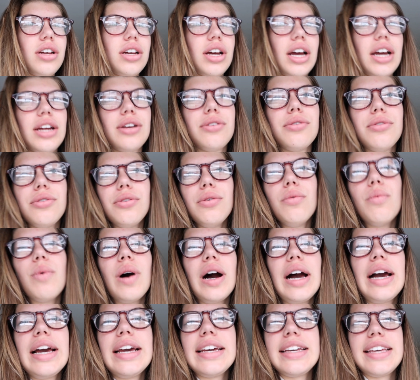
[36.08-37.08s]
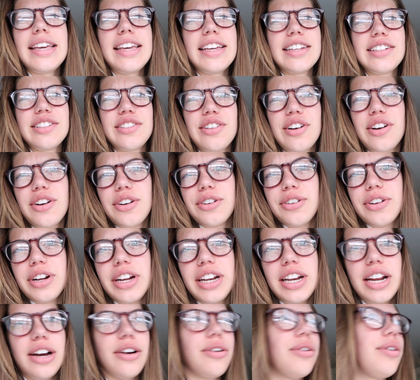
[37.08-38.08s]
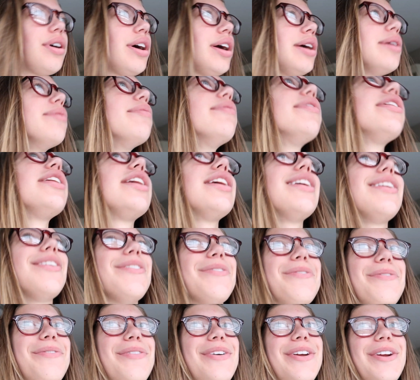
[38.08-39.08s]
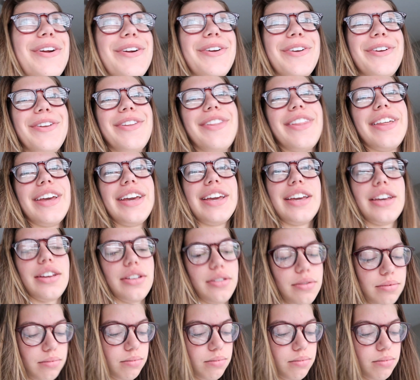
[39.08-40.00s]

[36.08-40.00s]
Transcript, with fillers: I don't know why I can't talk right now. I'm like in a weird, like,